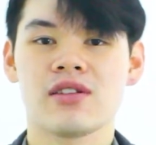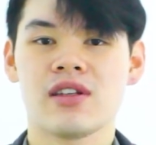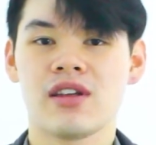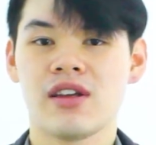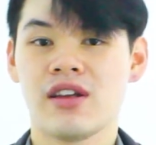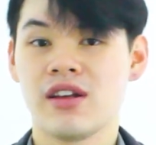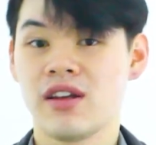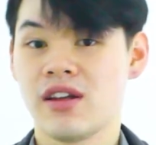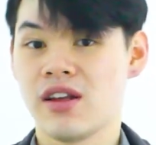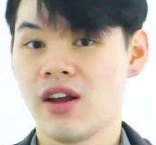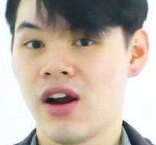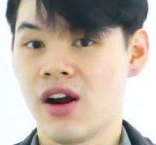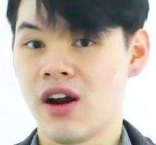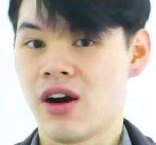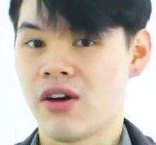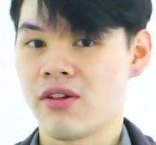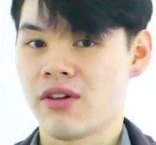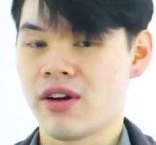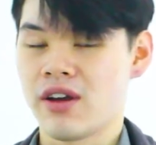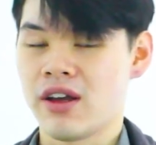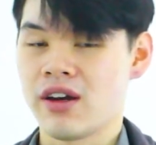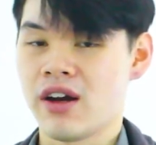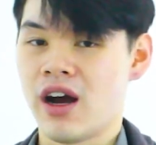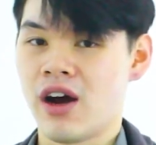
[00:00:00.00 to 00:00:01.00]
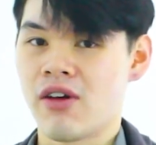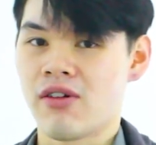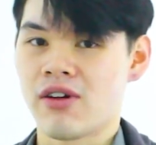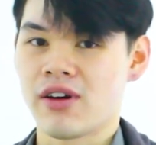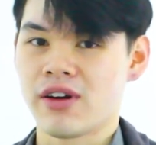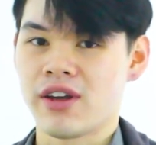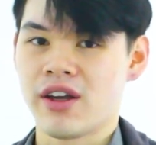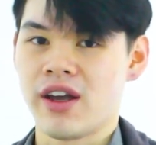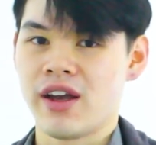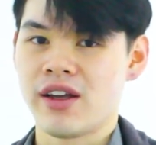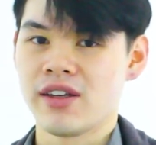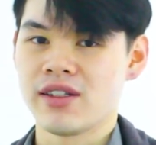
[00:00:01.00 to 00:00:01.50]
in our
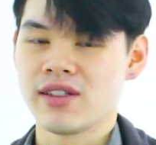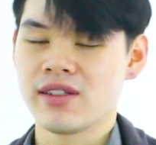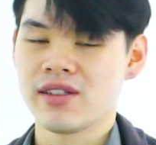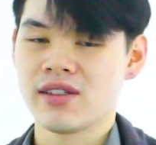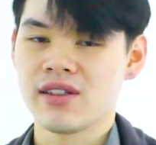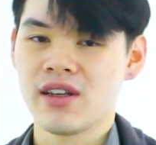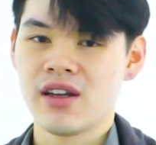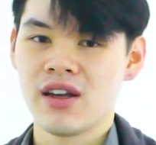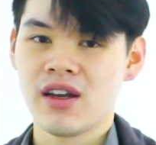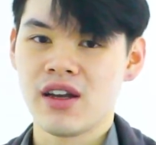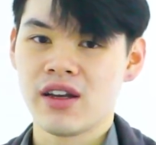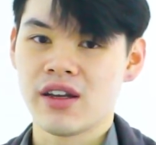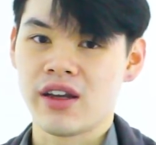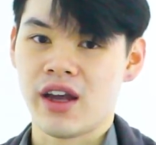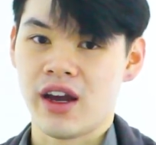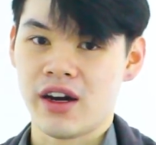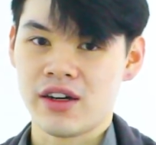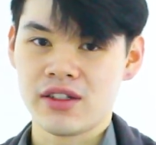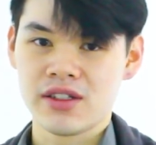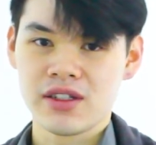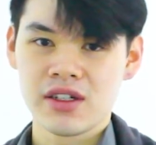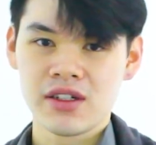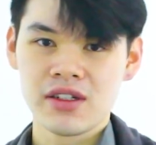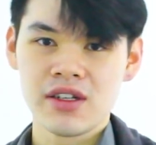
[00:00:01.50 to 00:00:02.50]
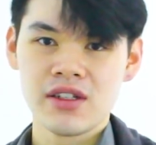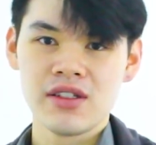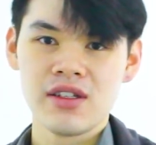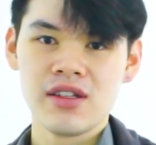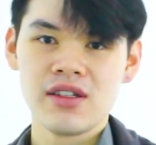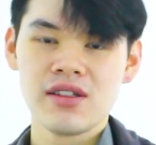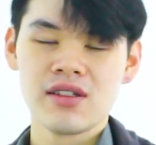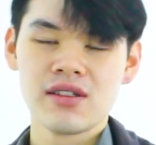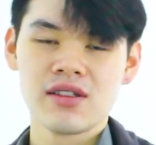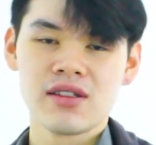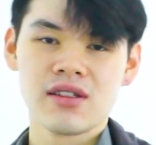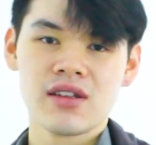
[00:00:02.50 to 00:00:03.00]
case, cancer
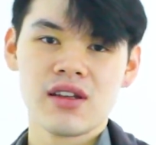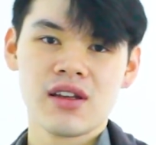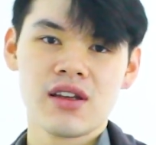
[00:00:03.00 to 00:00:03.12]
disease,